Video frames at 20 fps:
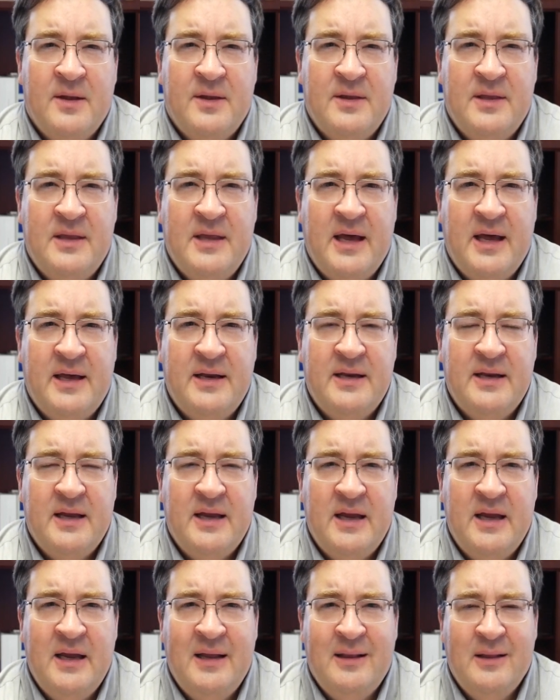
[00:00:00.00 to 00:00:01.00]
that
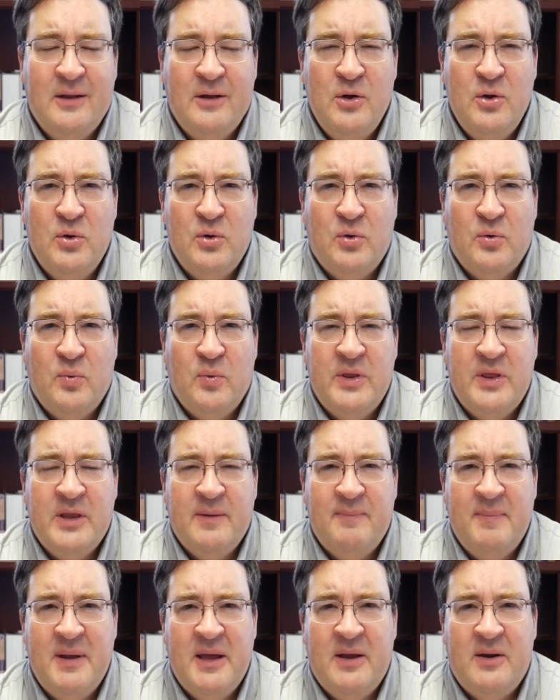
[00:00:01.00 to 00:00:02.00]
in Luke, when the
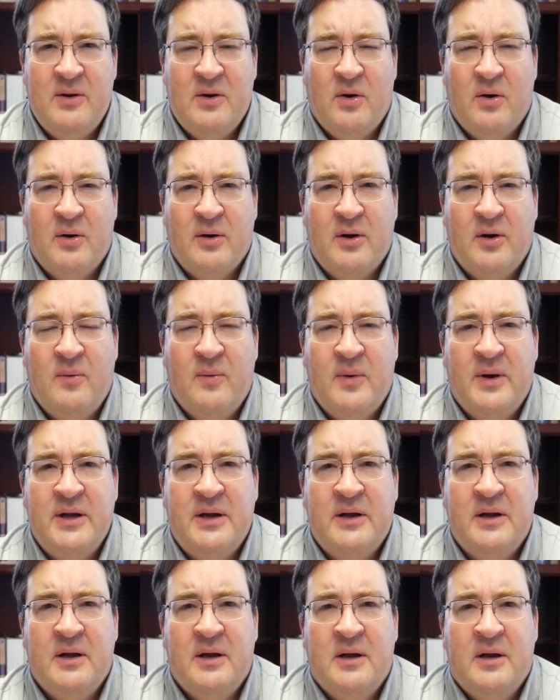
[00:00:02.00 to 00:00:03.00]
men are
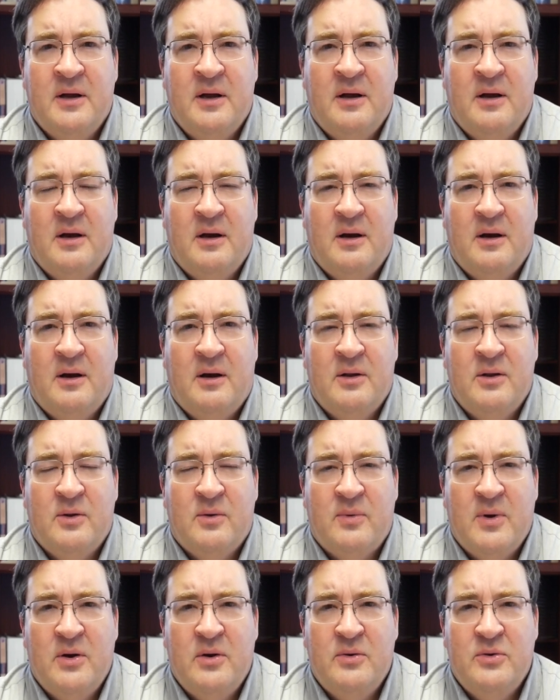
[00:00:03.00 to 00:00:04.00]
going on the
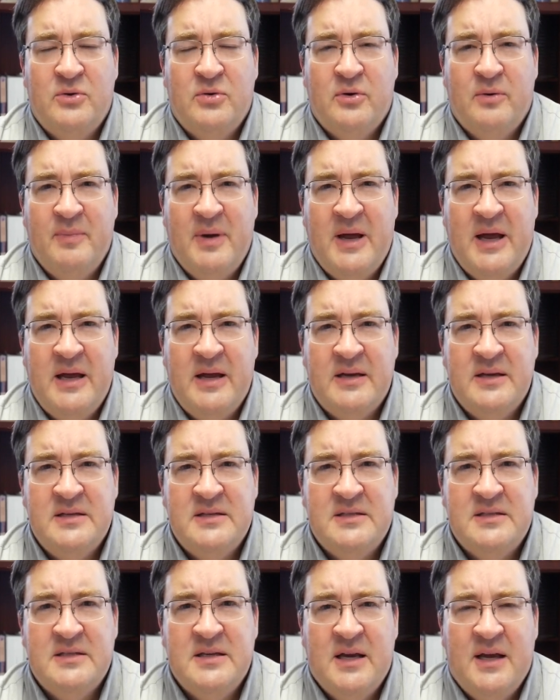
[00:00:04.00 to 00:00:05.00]
road to
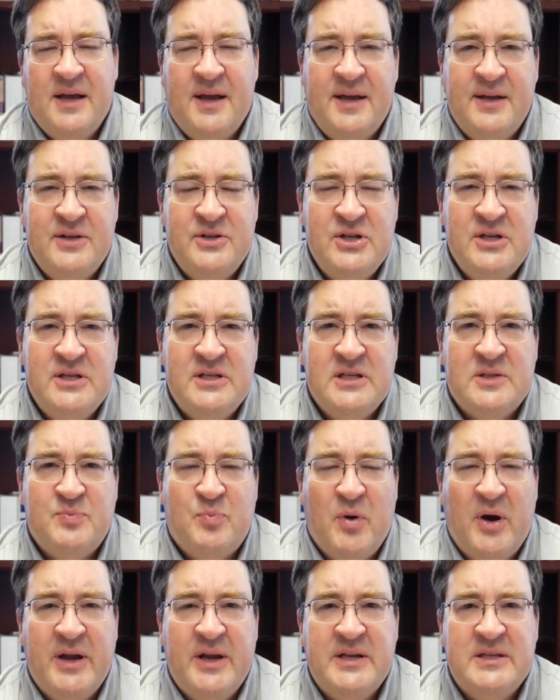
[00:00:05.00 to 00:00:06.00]
Emmaus and Jesus
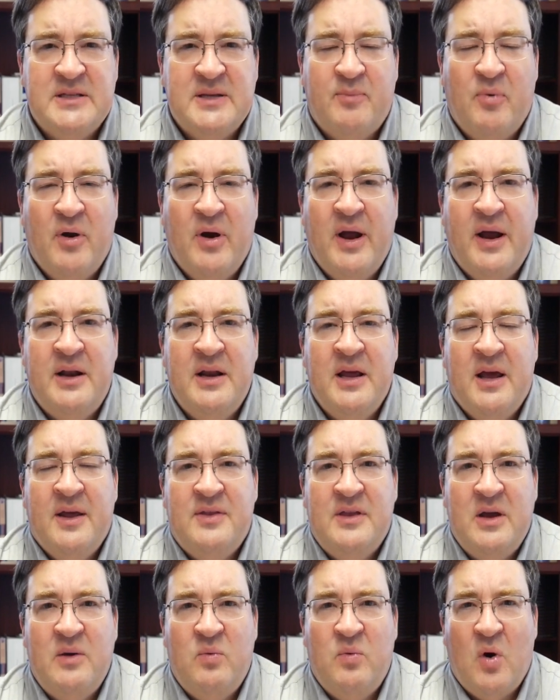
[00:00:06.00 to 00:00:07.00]
breaks the bread,
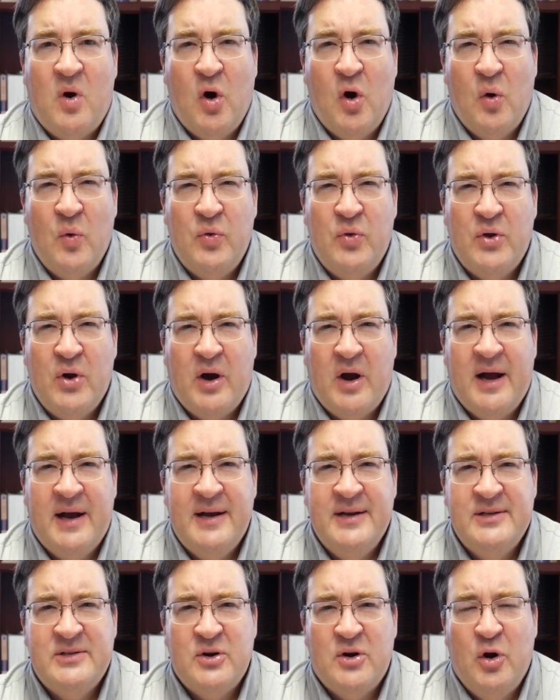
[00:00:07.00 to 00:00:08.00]
their
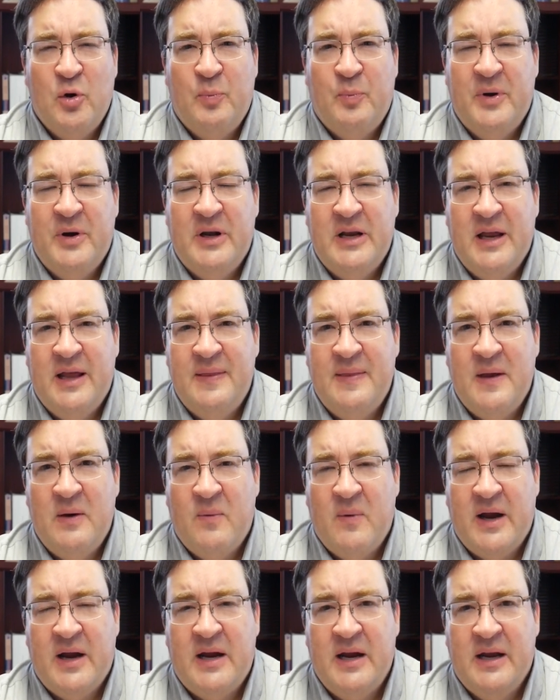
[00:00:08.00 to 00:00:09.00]
eyes are opened and they
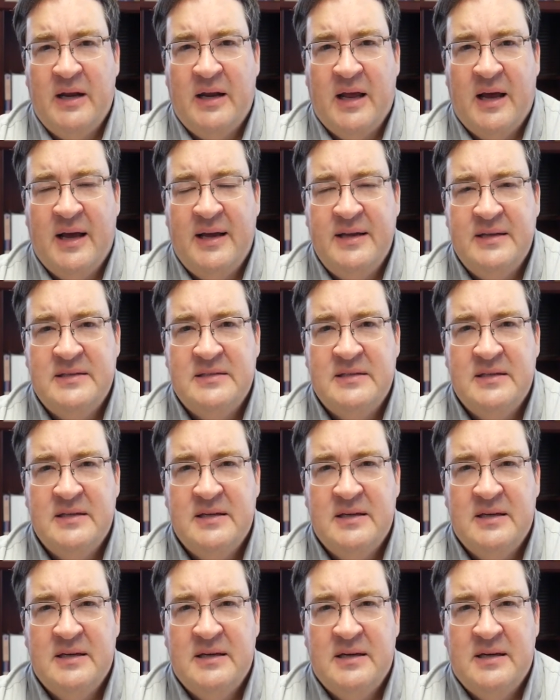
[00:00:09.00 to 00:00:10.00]
recognize
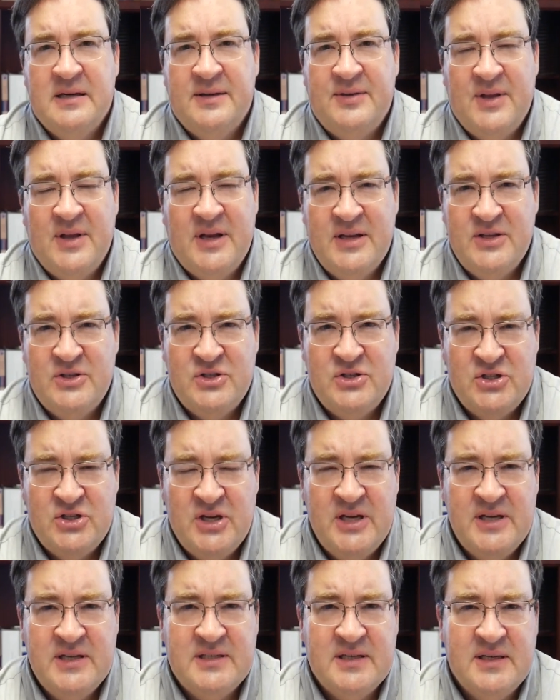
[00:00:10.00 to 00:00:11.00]
that it's
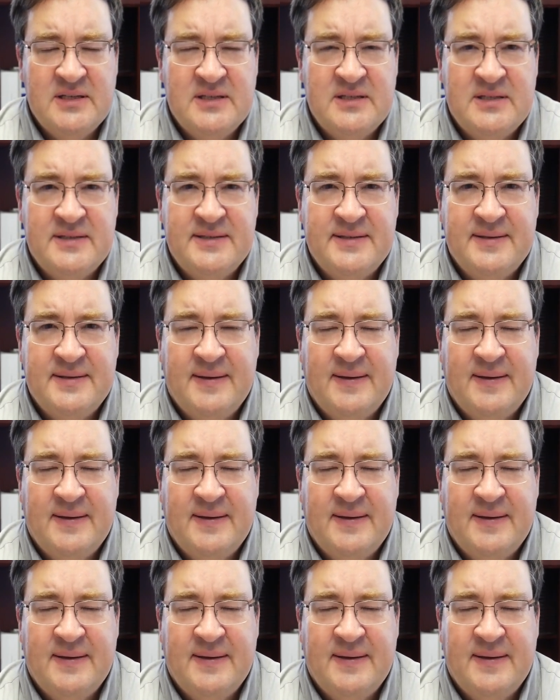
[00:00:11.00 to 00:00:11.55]
Jesus.